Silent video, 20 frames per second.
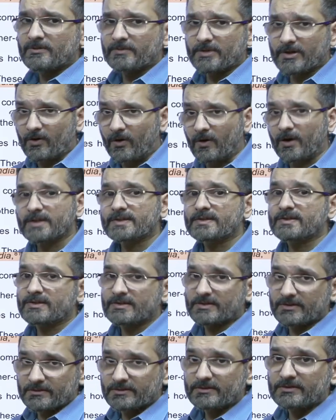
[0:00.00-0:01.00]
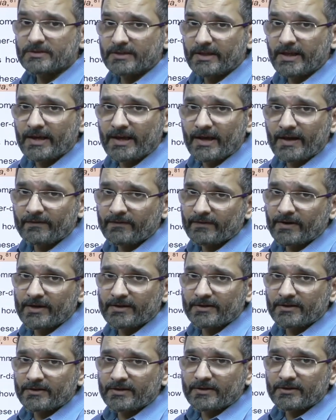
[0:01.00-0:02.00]
because they have
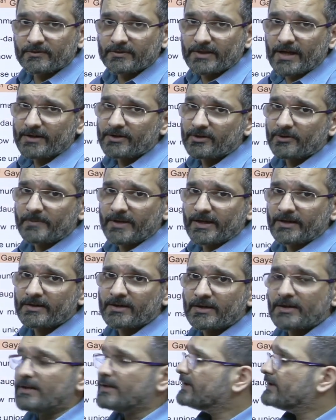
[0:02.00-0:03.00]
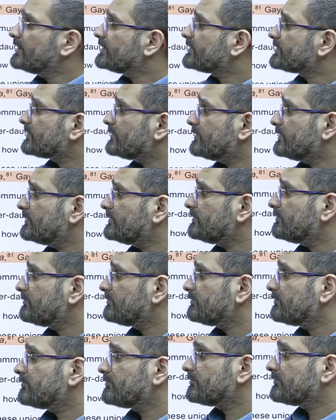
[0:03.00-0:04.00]
entered into that domain. So
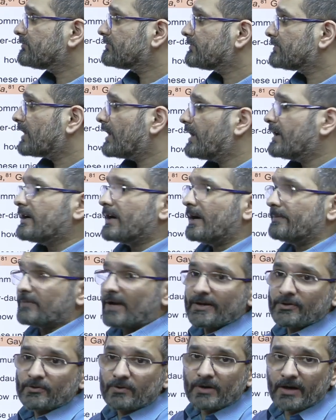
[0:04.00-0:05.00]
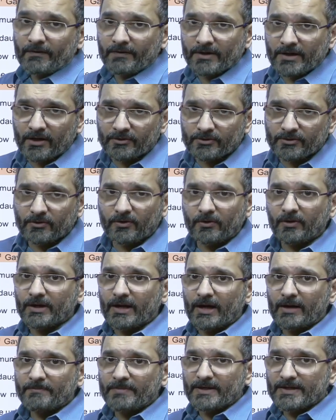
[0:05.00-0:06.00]
I'm trying to cover out all
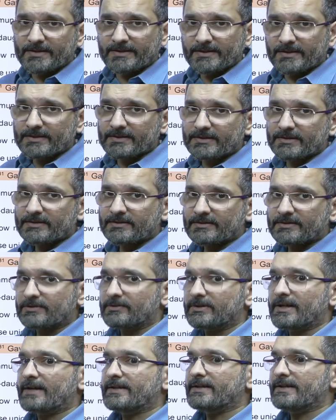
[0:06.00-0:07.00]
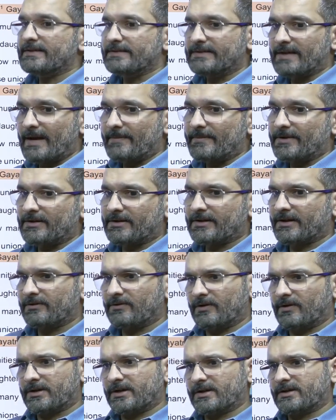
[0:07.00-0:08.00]
our bases so that the examiner
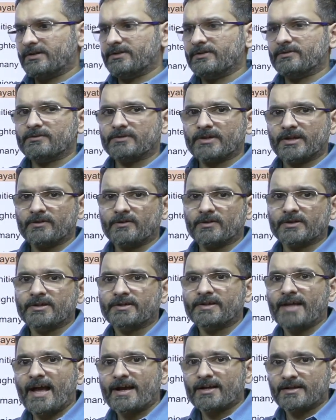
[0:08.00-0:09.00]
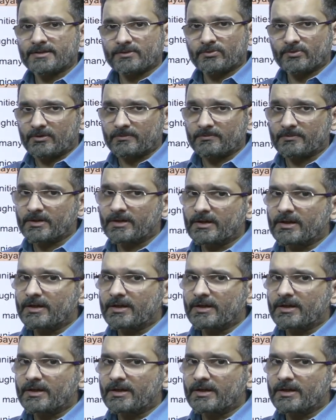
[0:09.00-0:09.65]
cannot attack us from